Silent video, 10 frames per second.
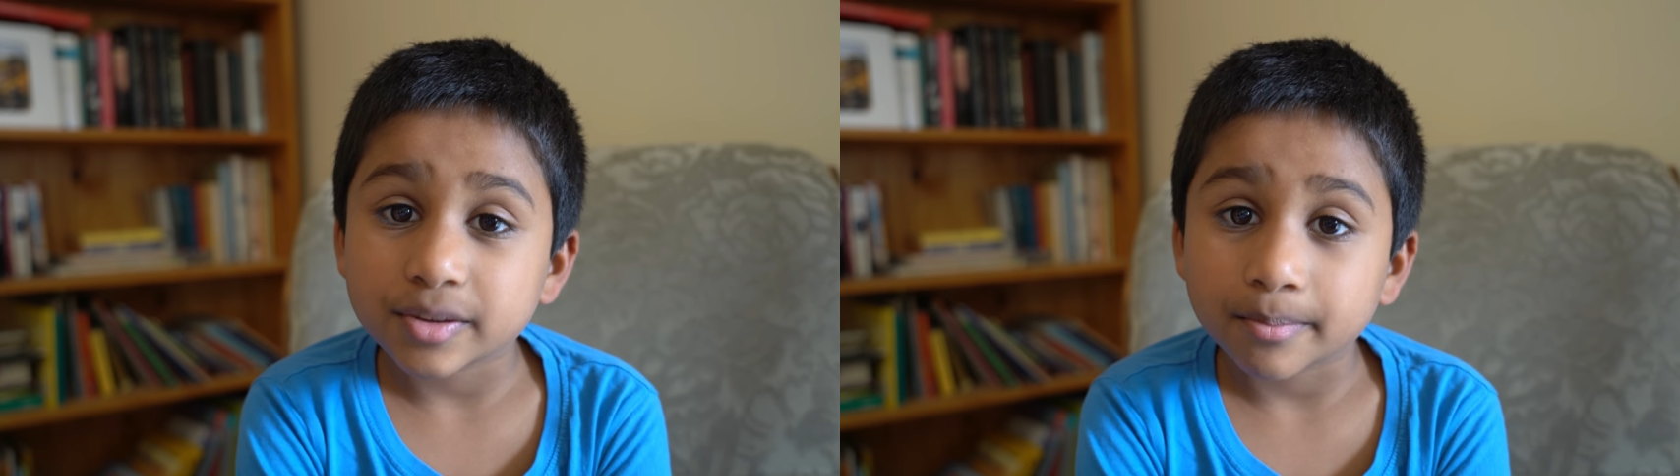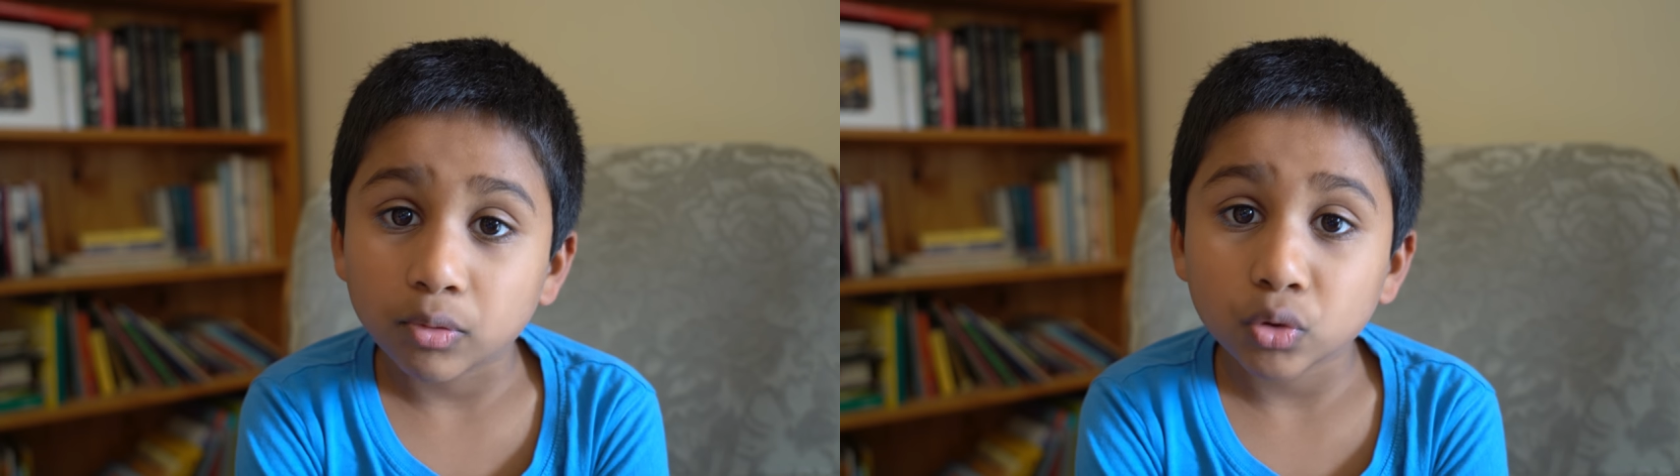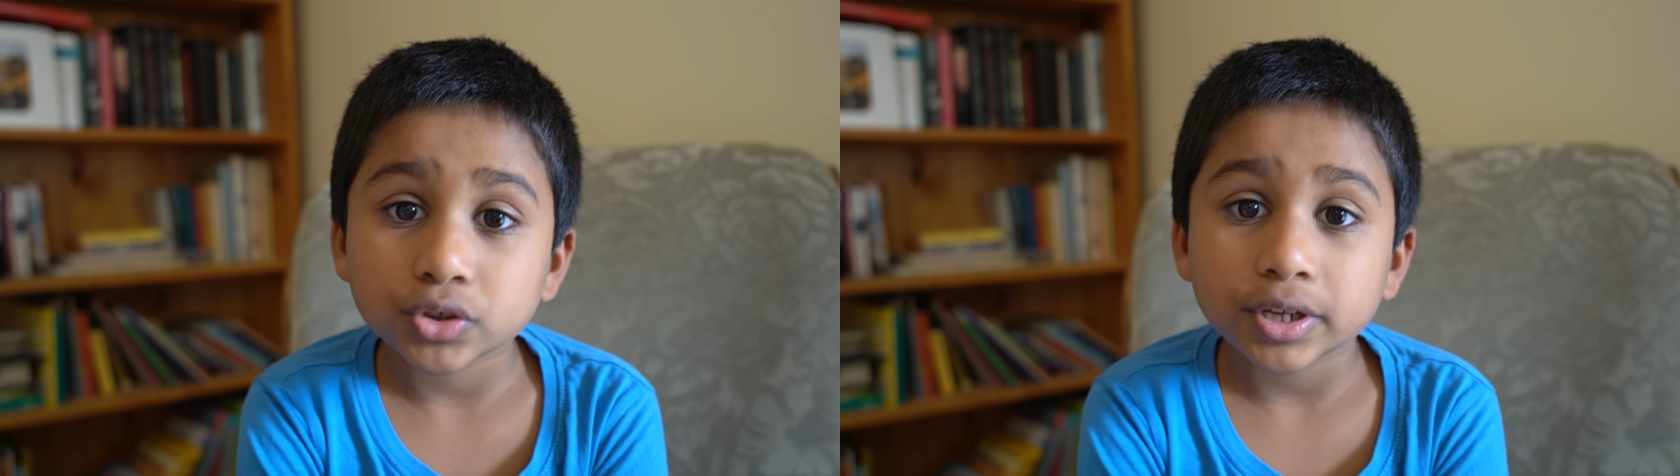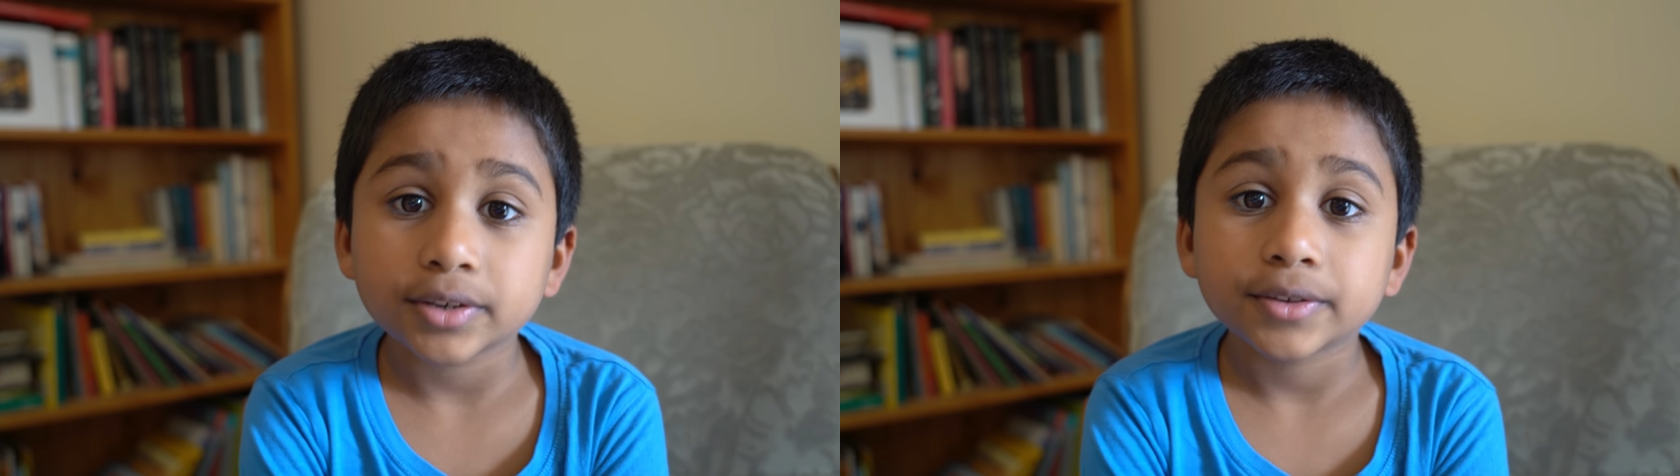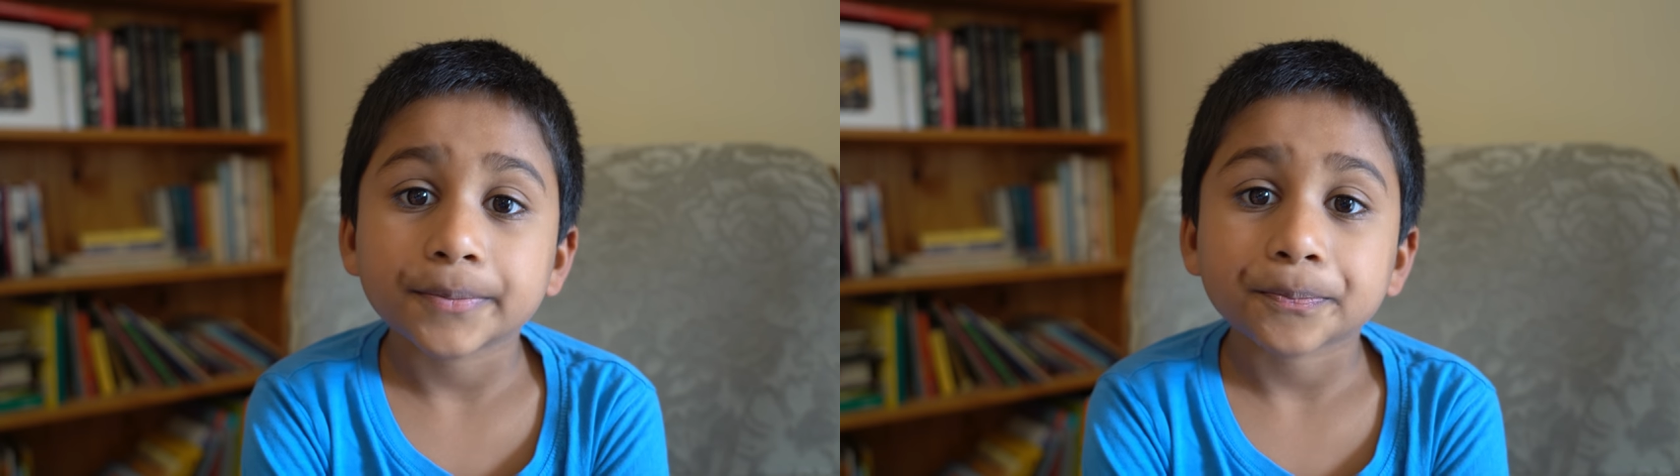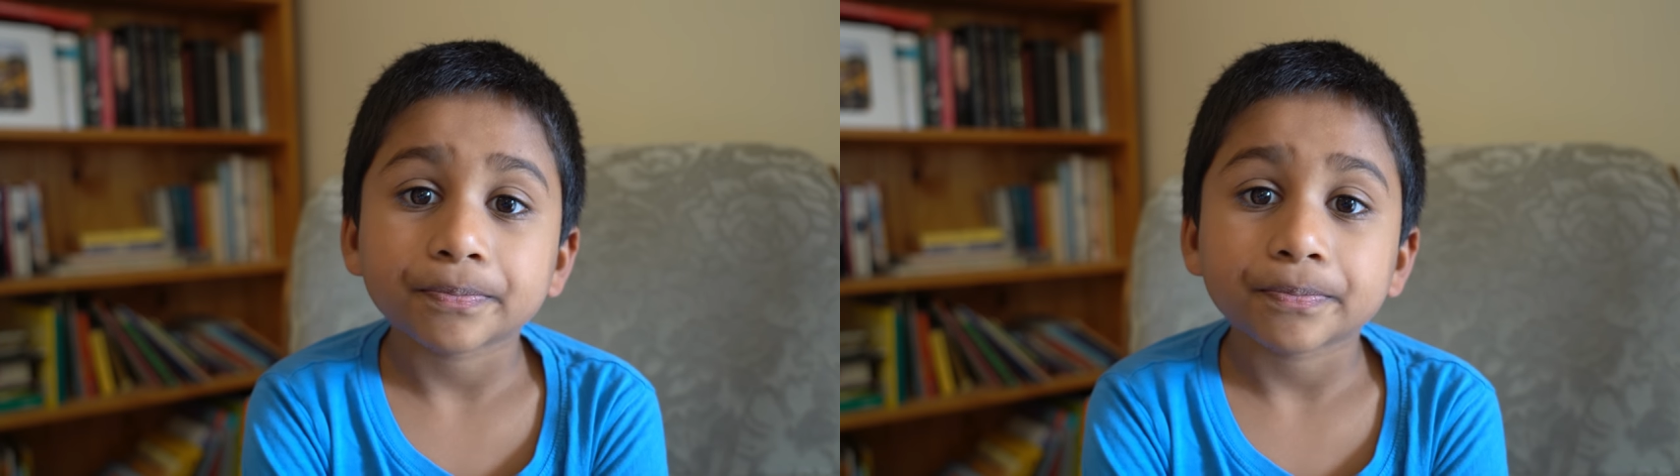is important,